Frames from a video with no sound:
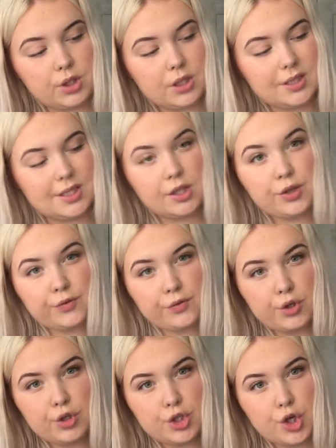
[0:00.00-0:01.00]
Is it
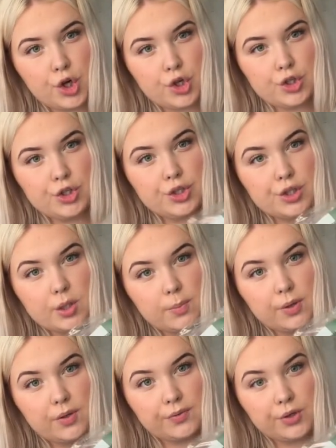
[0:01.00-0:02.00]
croutons? I'll
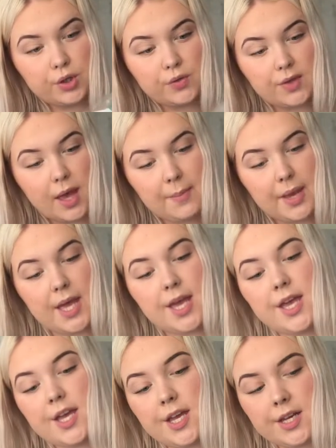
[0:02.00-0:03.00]
put a few of them
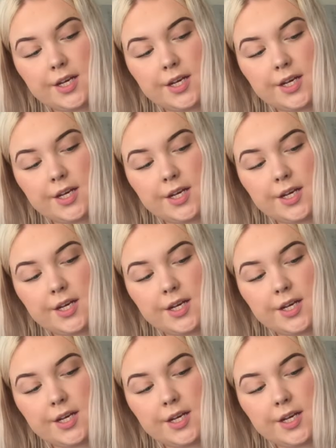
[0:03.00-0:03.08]
in.